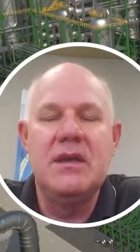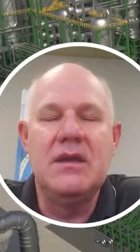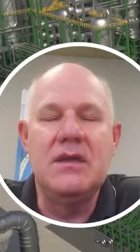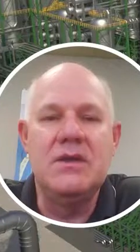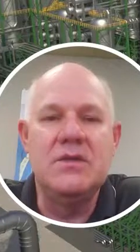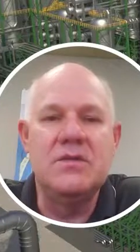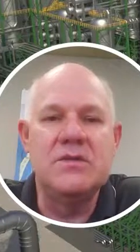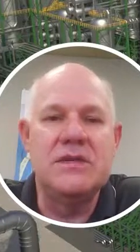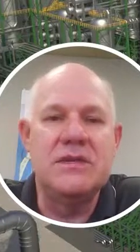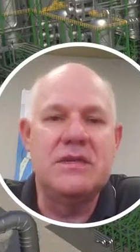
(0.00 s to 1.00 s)

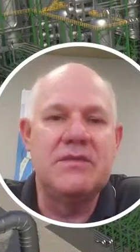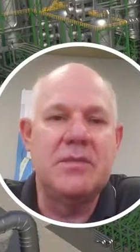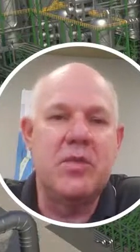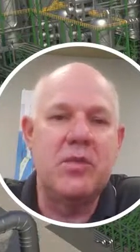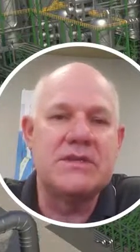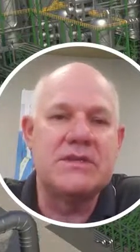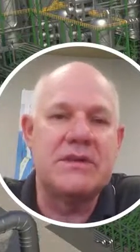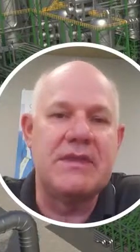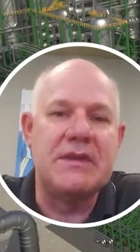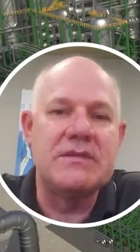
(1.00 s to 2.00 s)
used in the different portions
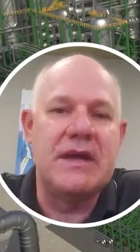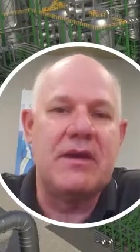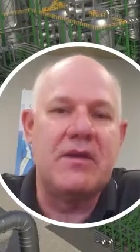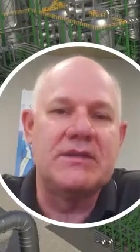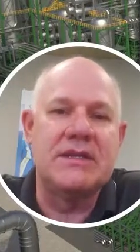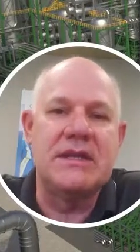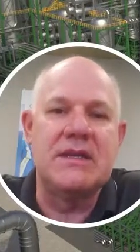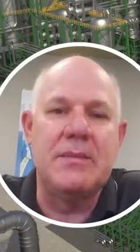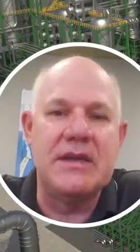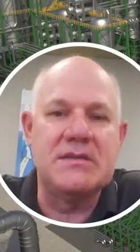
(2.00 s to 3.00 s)
of that tower to get
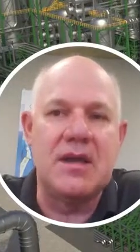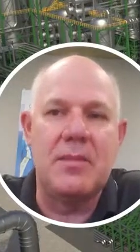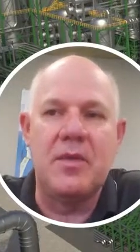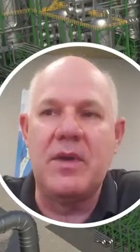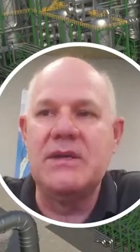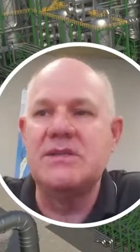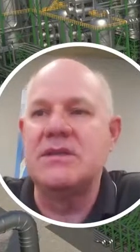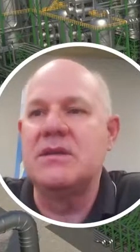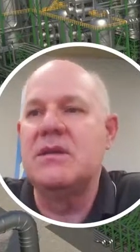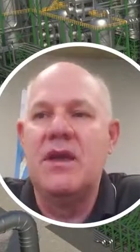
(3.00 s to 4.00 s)
the best
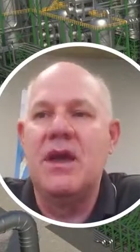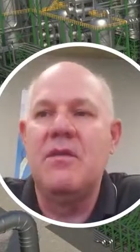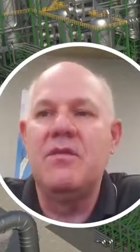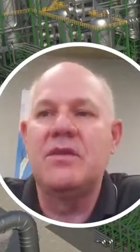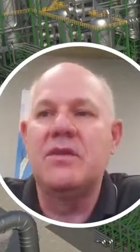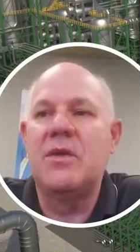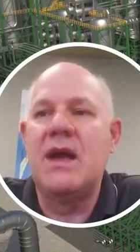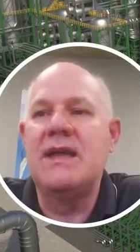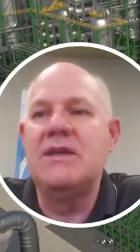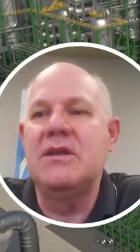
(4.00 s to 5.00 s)
operation. Over on the
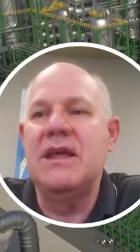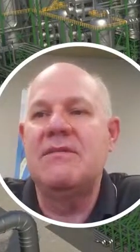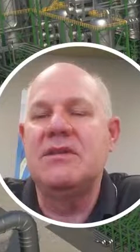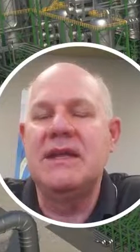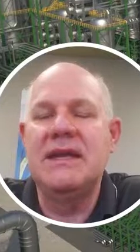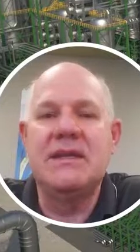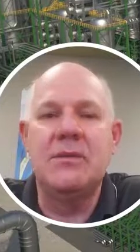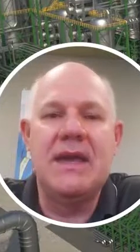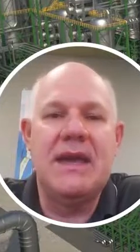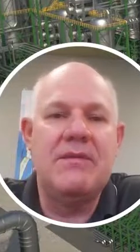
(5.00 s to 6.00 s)
right, you'll have a link that
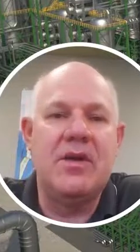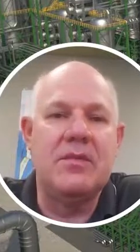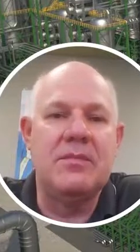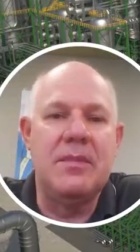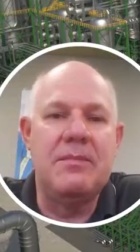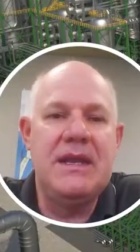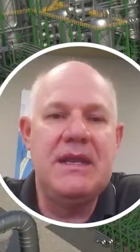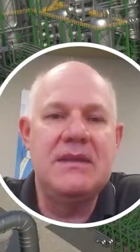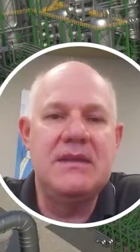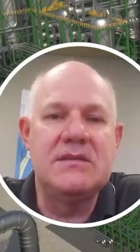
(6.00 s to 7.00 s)
we have on
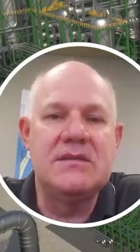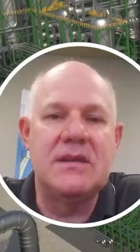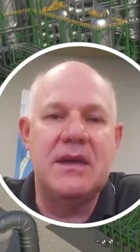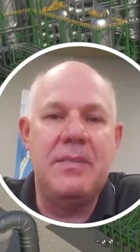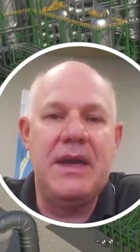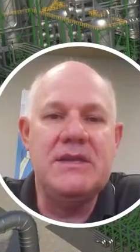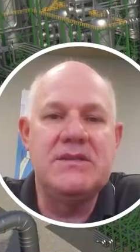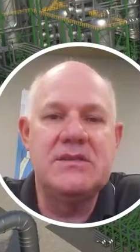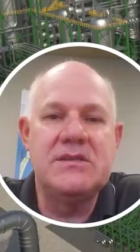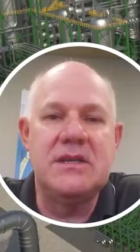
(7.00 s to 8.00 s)
many of these
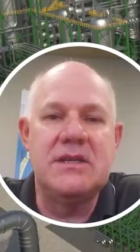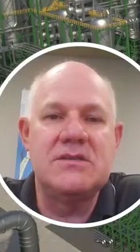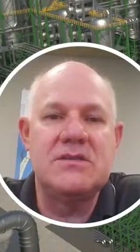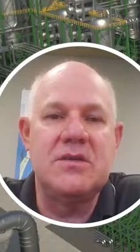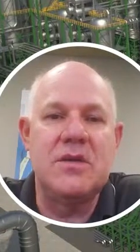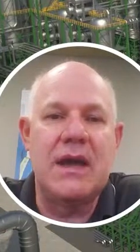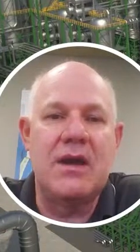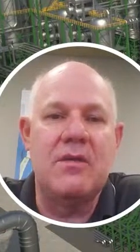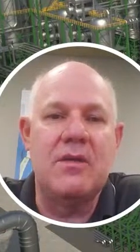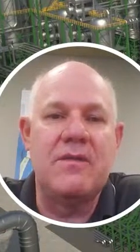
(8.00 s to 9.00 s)
pages, and it's to
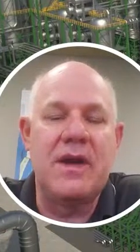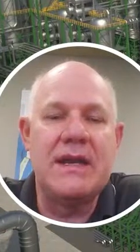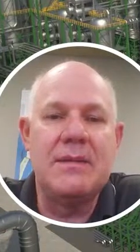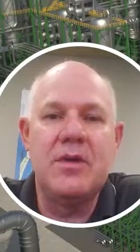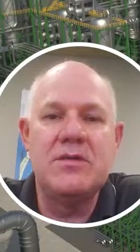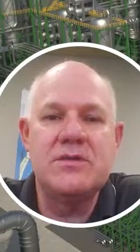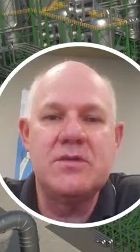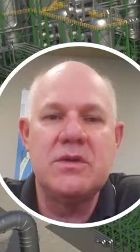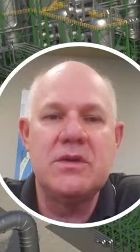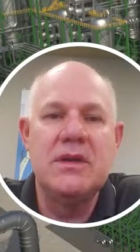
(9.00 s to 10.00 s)
our refining
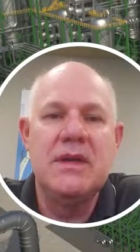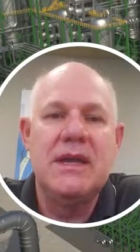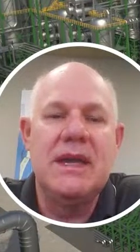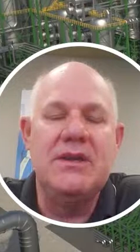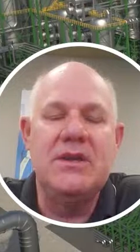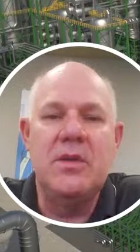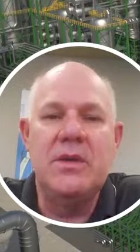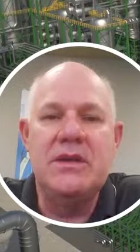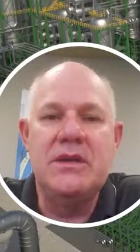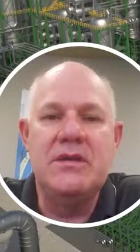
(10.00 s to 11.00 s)
brochure. And you go
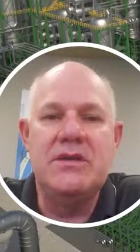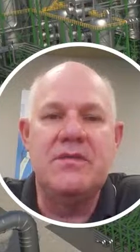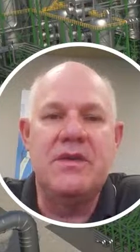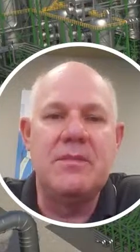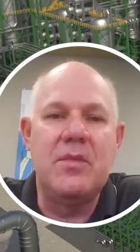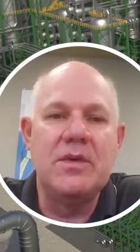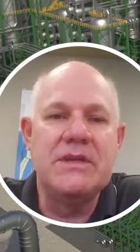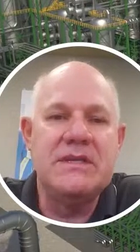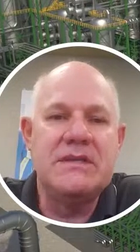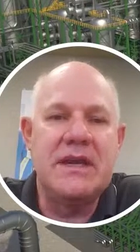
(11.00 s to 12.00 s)
in here and you'll find more
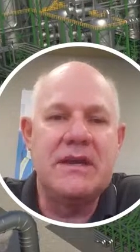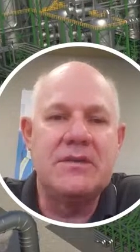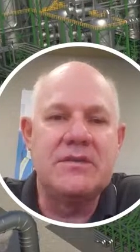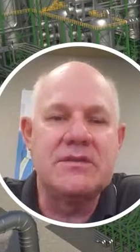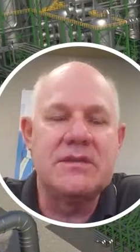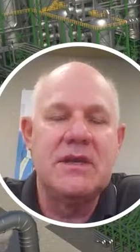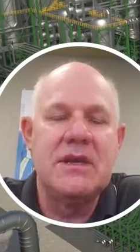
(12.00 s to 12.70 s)
details